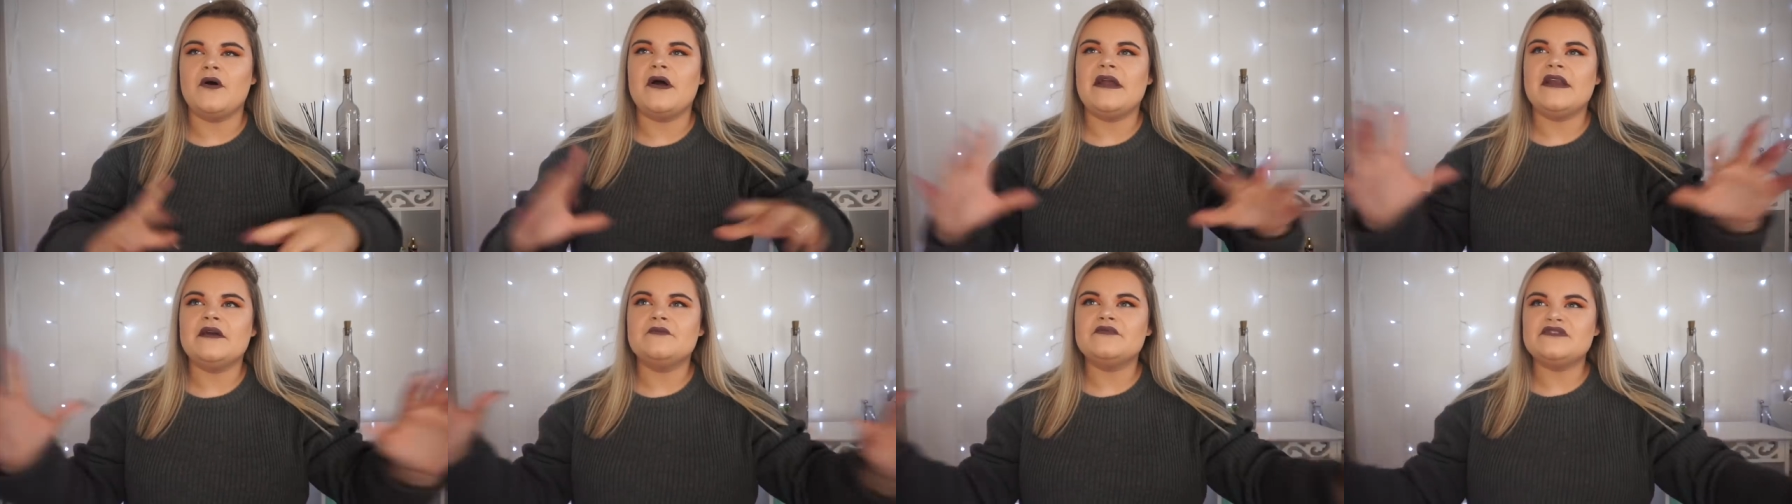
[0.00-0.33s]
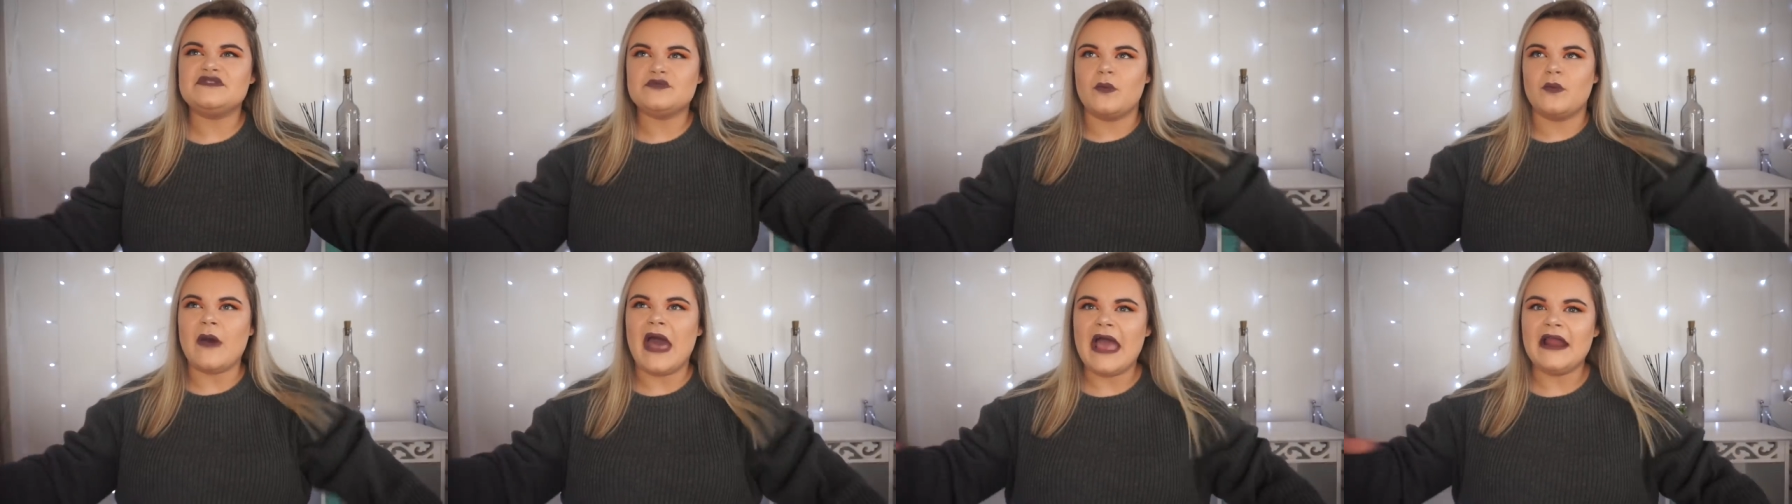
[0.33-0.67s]
and it was
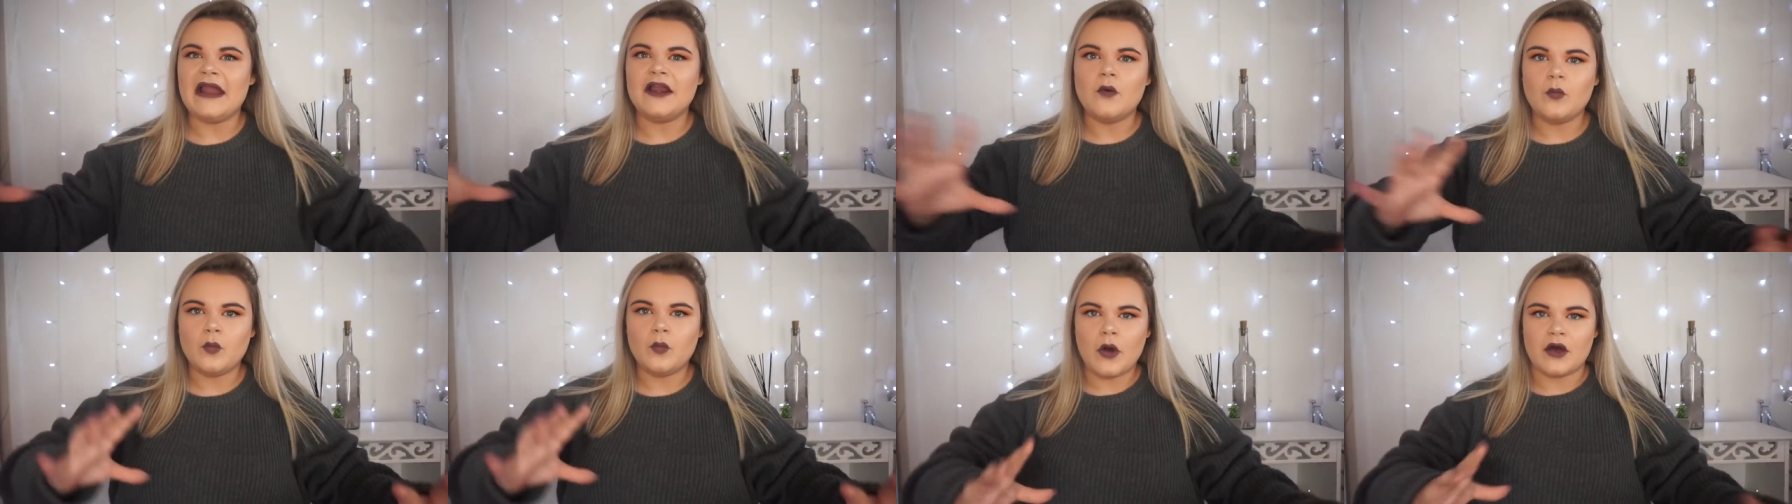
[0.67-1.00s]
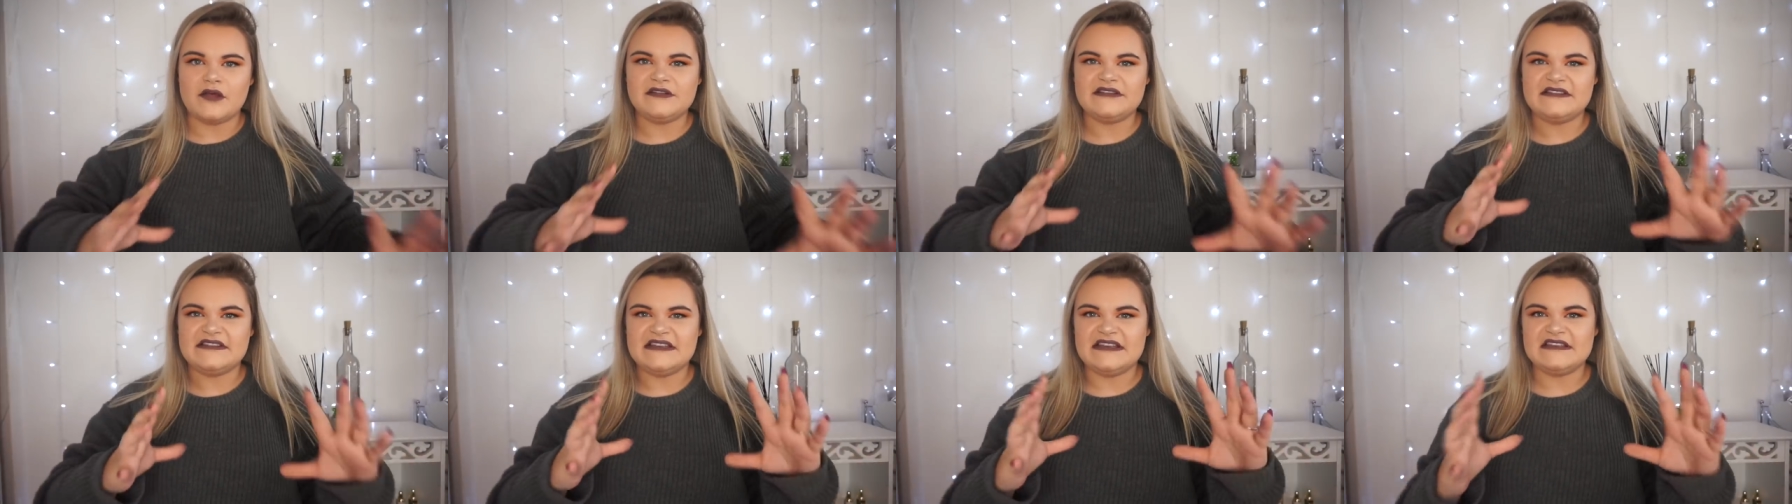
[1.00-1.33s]
when
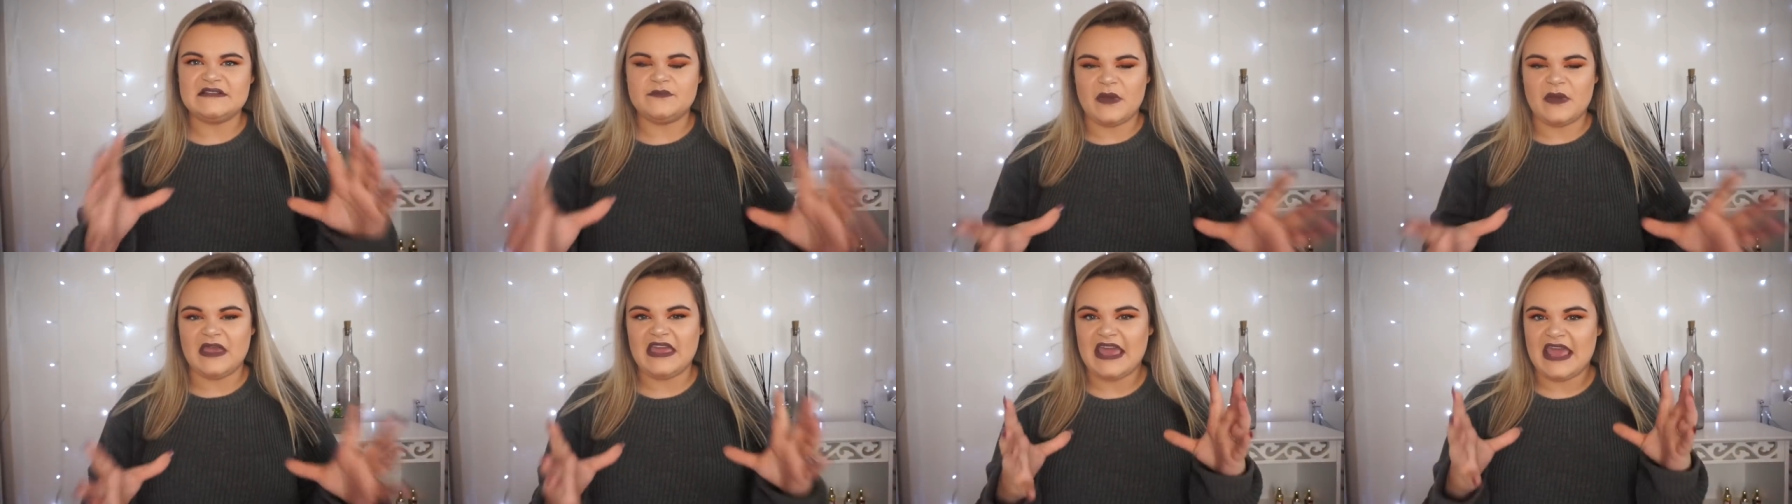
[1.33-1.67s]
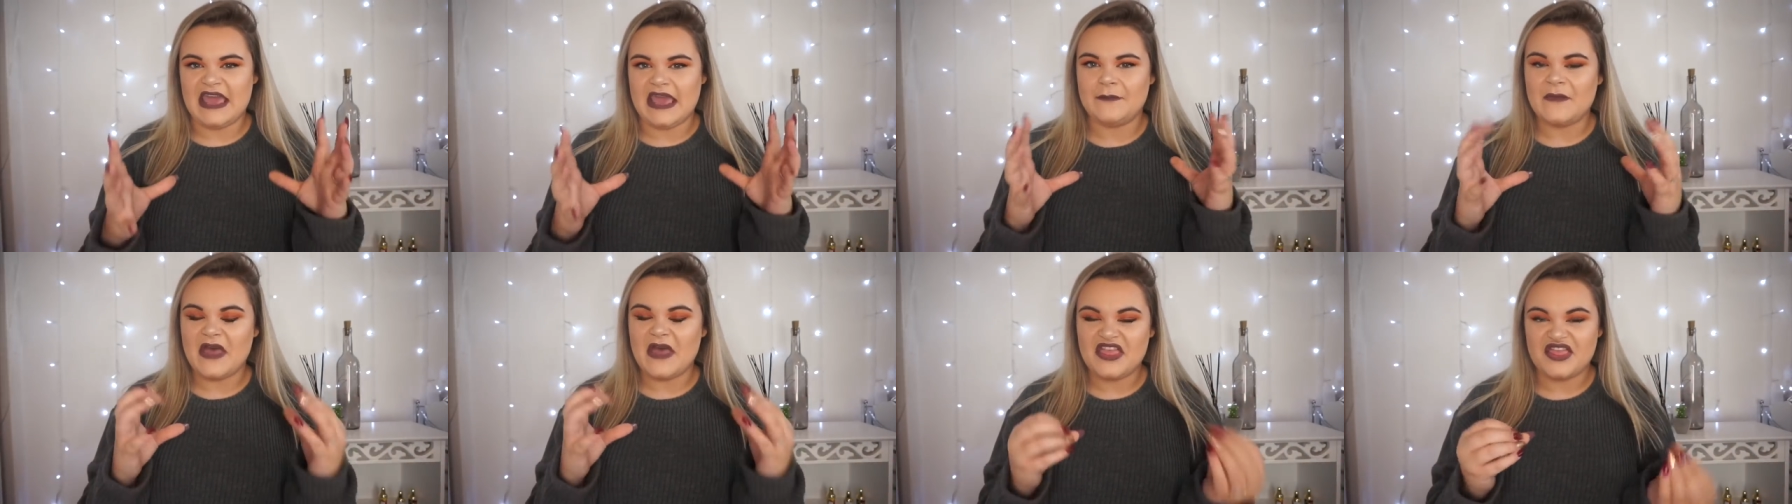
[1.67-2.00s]
onesies
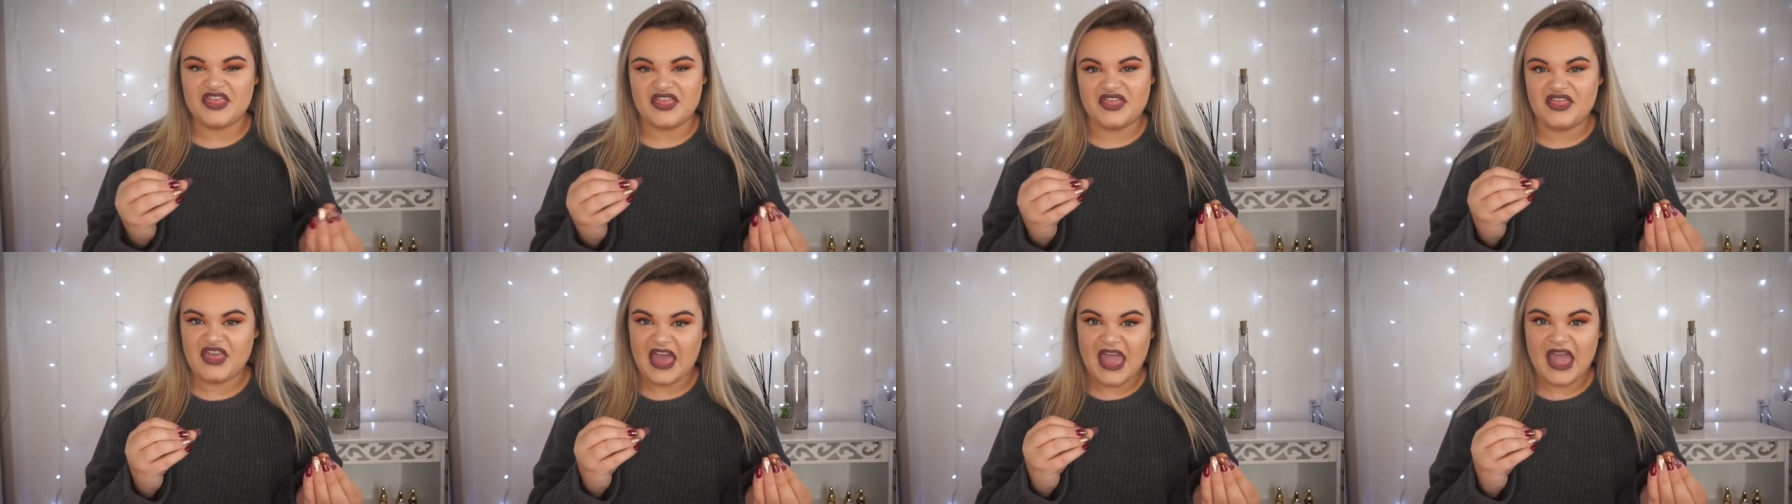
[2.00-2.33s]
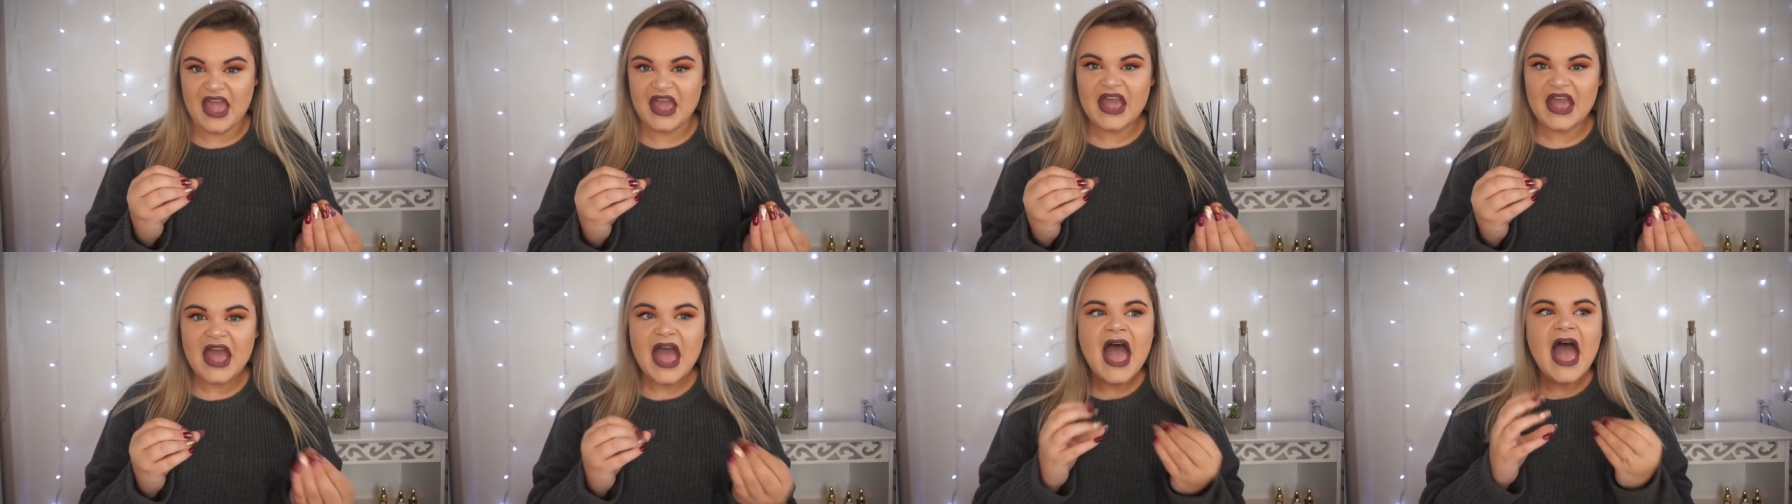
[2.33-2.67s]
became a
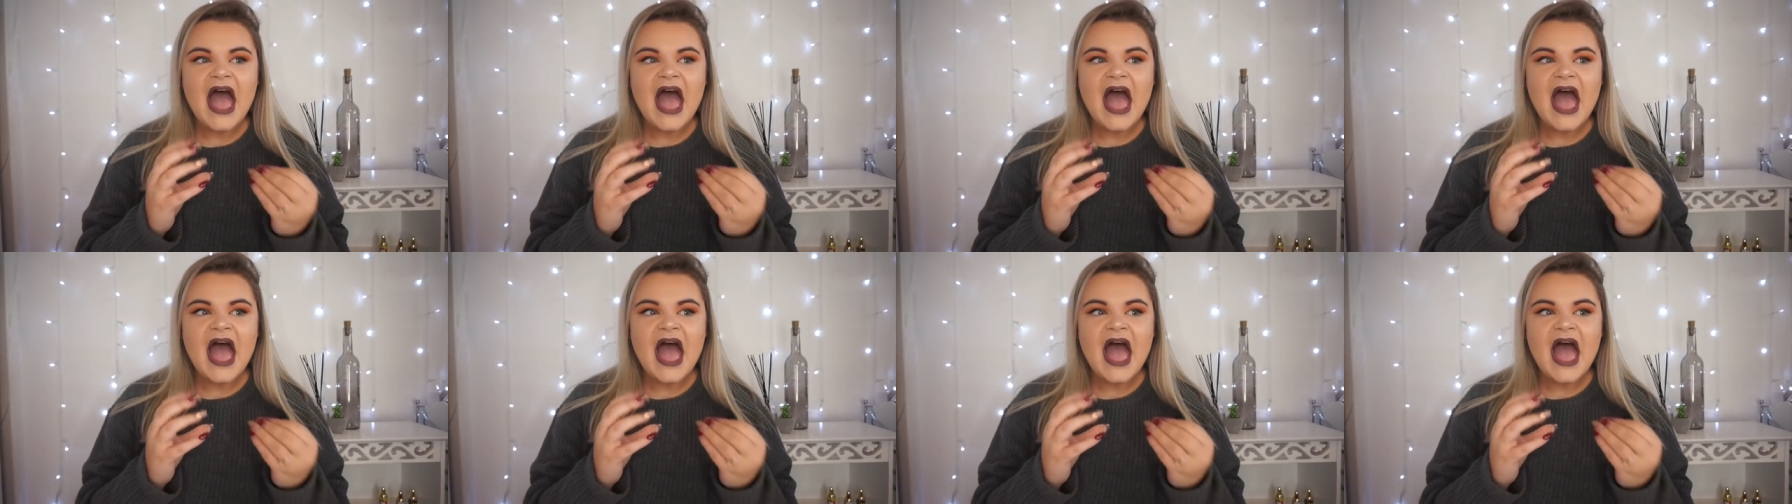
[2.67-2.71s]
thing.